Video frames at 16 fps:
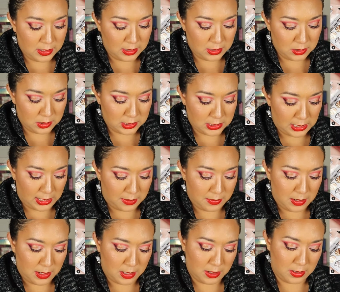It looks like
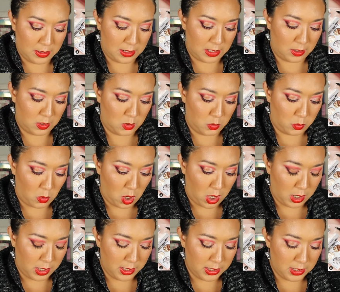a
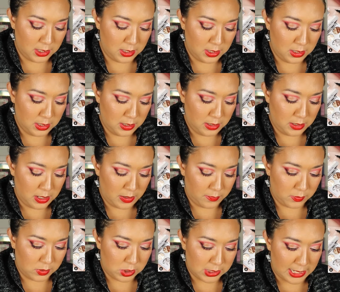quad
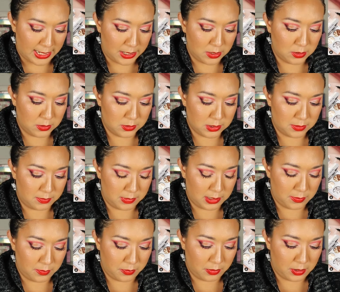of shadows, some
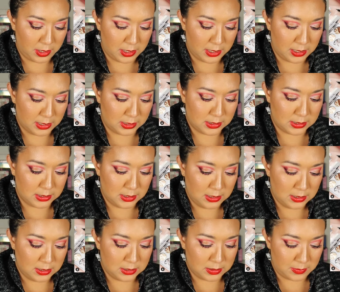lip products,
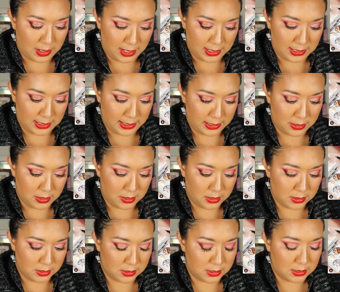some
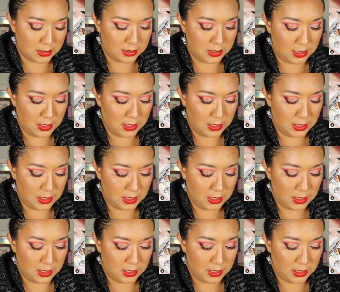highlighters.